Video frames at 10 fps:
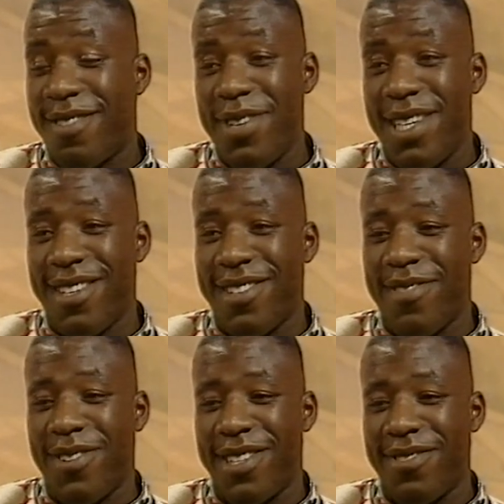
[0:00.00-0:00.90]
I really don't
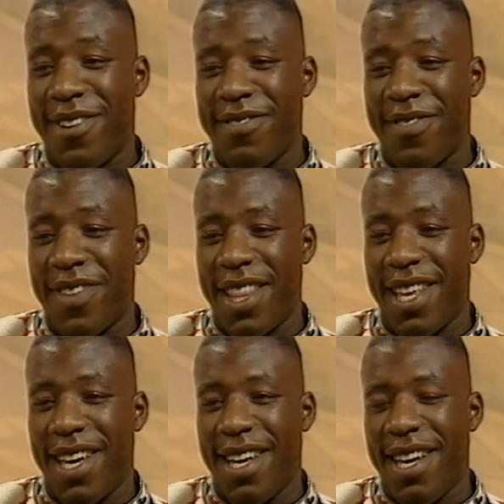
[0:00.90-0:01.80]
know what I do after I've done
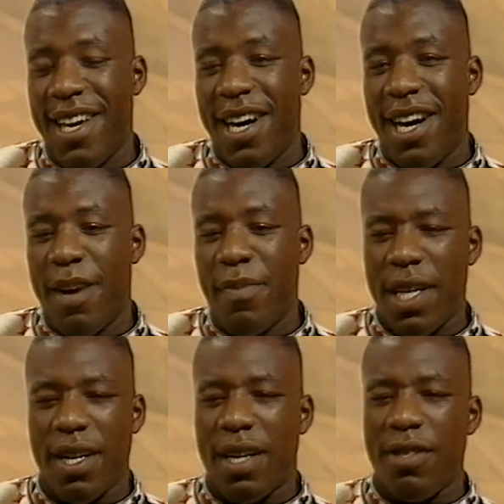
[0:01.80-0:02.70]
that. Um,
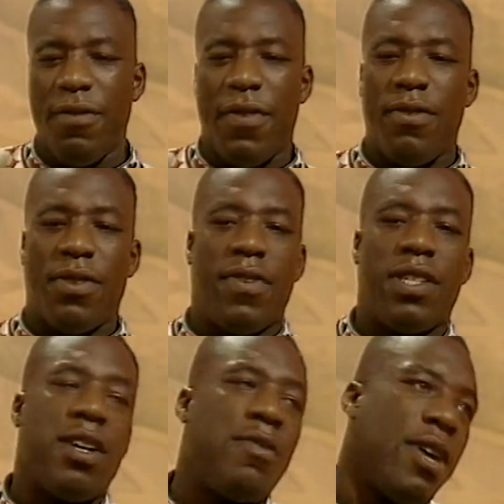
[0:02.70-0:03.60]
I can do various
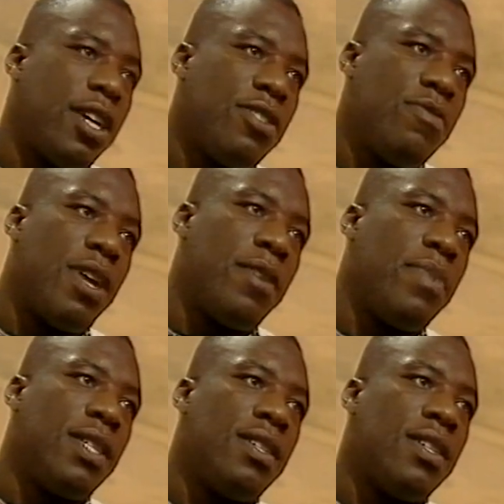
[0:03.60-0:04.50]
things. I, I actually run a
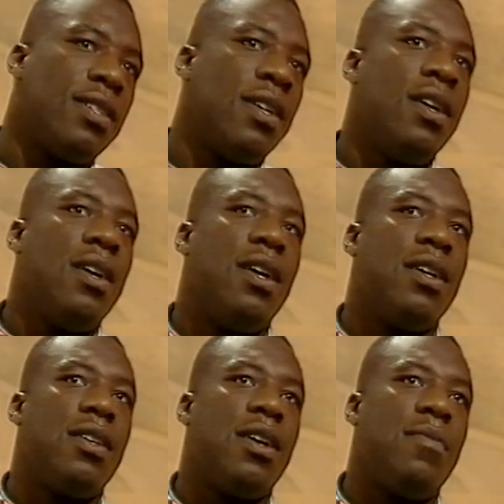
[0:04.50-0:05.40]
business,
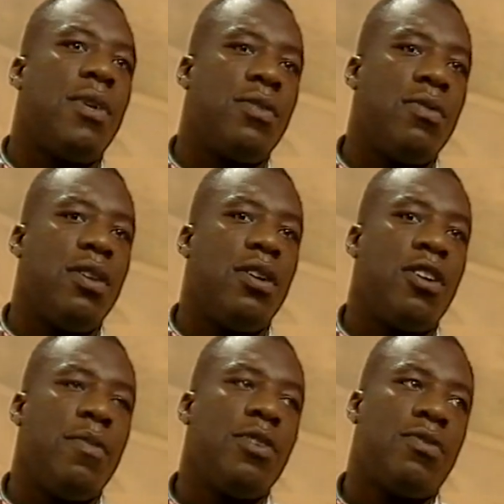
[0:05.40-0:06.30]
and um, I do a lot
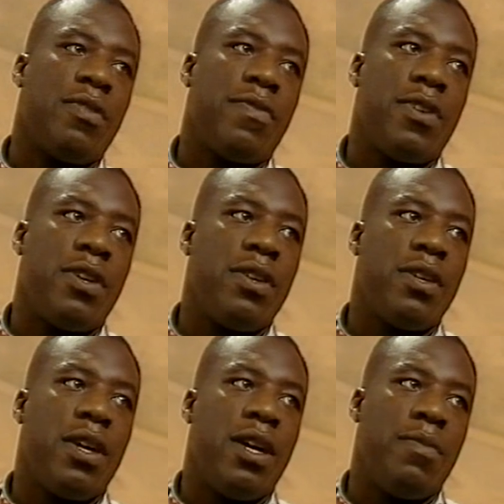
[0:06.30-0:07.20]
of commentary for
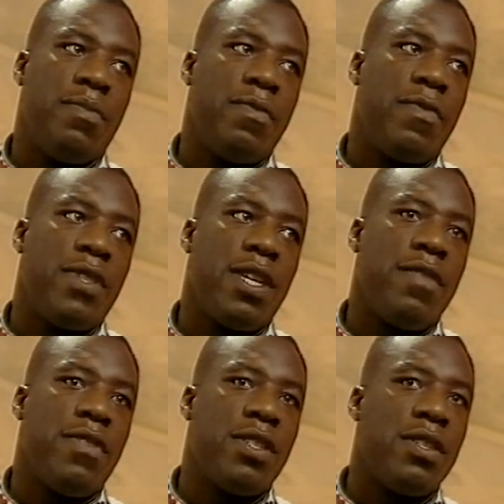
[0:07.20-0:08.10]
um, for
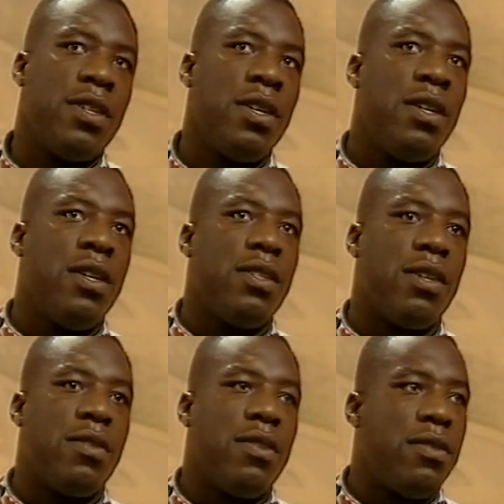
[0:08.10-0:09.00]
television. Yeah. Do
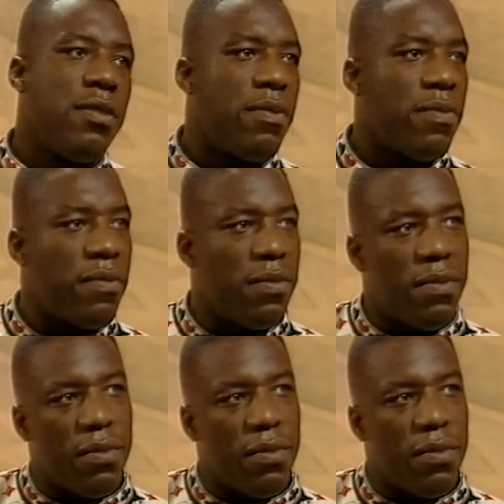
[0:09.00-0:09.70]
you so see yourself